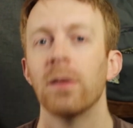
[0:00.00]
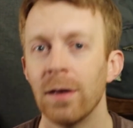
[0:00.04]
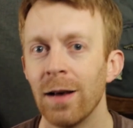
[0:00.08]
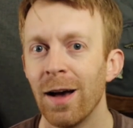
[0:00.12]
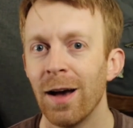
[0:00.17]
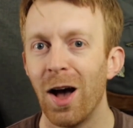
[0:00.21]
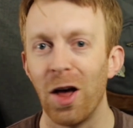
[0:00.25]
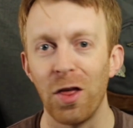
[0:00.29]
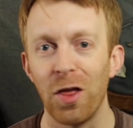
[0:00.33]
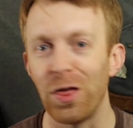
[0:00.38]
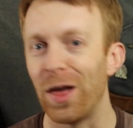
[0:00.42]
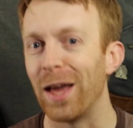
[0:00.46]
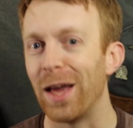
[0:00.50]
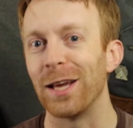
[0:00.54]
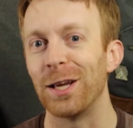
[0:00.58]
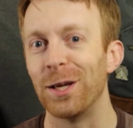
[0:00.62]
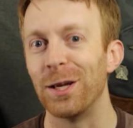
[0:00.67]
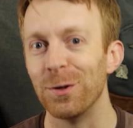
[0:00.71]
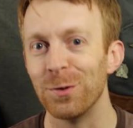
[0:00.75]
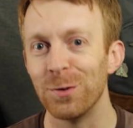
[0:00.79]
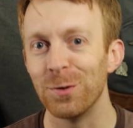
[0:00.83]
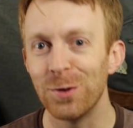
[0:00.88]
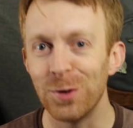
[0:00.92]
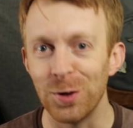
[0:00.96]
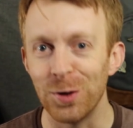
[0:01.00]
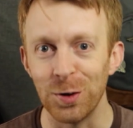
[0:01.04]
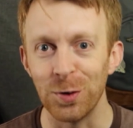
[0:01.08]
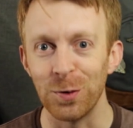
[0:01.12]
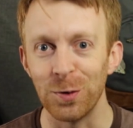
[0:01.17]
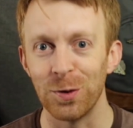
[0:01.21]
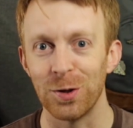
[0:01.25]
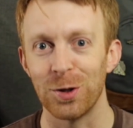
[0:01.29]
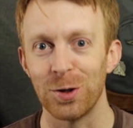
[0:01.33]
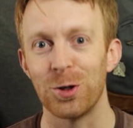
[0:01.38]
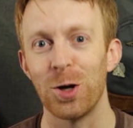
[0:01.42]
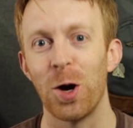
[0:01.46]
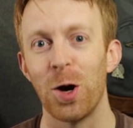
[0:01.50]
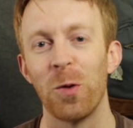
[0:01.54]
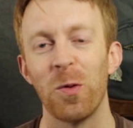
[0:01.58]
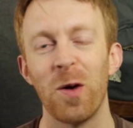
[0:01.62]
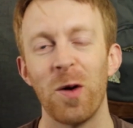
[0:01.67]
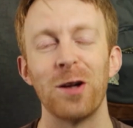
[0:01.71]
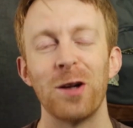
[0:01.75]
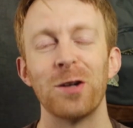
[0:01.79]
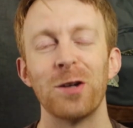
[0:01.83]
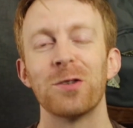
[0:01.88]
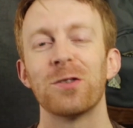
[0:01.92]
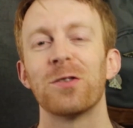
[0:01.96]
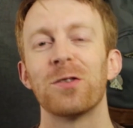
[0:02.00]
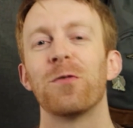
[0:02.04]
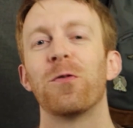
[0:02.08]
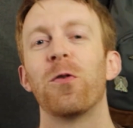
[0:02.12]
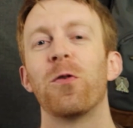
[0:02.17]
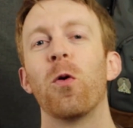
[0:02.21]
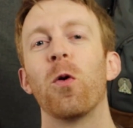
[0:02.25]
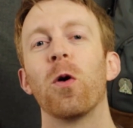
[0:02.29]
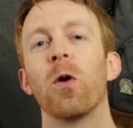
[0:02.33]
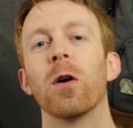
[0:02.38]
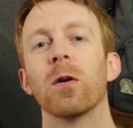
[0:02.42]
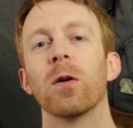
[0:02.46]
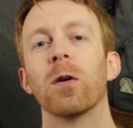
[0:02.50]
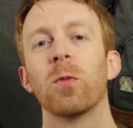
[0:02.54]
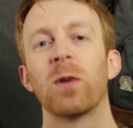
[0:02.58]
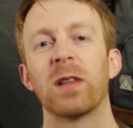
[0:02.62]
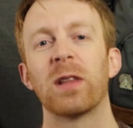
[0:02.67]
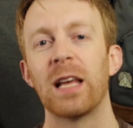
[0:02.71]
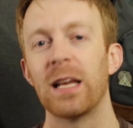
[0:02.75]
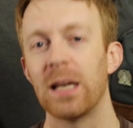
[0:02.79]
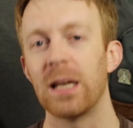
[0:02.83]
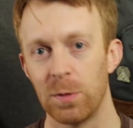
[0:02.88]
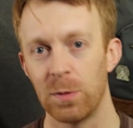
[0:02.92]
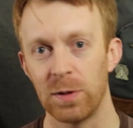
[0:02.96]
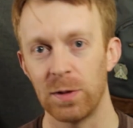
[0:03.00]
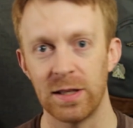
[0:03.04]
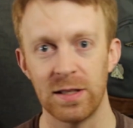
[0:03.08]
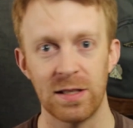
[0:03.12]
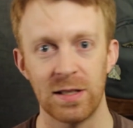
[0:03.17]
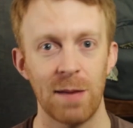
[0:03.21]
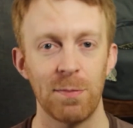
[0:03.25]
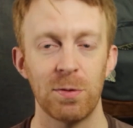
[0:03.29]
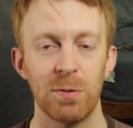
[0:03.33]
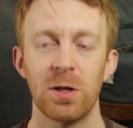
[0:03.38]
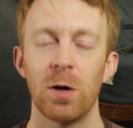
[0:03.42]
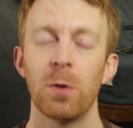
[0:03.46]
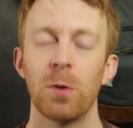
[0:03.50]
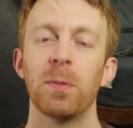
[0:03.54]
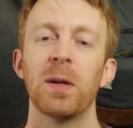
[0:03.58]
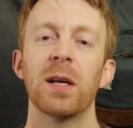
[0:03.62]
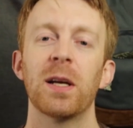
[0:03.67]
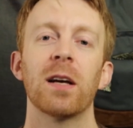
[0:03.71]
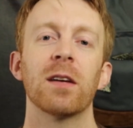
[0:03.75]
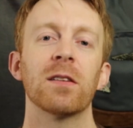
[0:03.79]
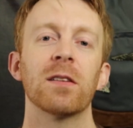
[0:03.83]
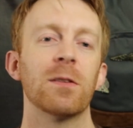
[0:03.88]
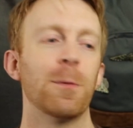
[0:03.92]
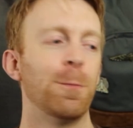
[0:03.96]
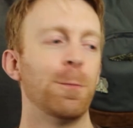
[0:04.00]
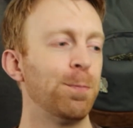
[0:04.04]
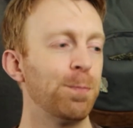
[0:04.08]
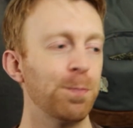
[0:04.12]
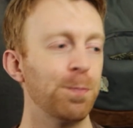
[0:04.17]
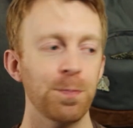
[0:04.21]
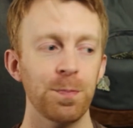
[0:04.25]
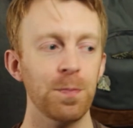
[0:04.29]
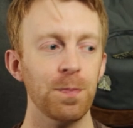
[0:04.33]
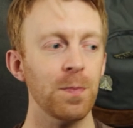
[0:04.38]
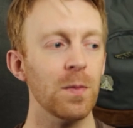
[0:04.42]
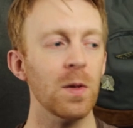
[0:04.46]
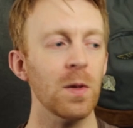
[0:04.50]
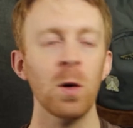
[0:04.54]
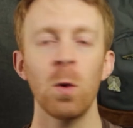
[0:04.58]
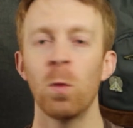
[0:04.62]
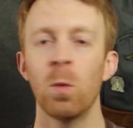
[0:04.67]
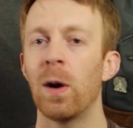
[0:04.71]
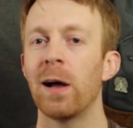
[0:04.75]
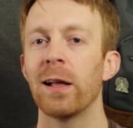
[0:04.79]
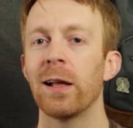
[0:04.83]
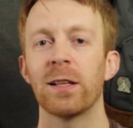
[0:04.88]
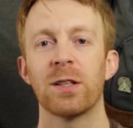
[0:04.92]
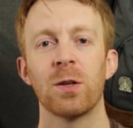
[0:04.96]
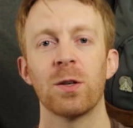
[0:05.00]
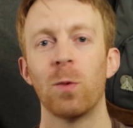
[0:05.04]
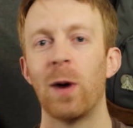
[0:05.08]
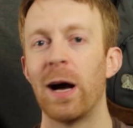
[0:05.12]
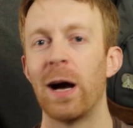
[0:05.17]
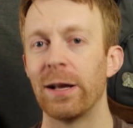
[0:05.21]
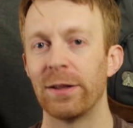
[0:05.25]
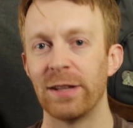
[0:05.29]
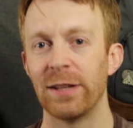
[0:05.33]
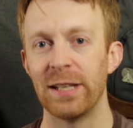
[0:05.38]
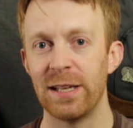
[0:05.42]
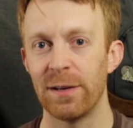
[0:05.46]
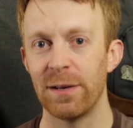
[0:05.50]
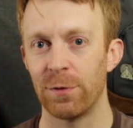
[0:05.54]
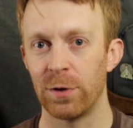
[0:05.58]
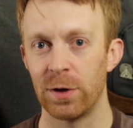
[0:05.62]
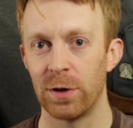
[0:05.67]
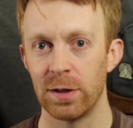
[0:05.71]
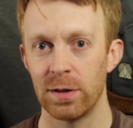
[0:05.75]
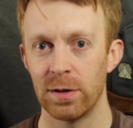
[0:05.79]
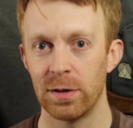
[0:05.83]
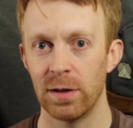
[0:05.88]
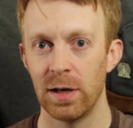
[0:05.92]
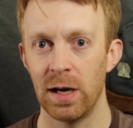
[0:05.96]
a thank you to the showrunners for what they did with this episode, because while it's a wildly different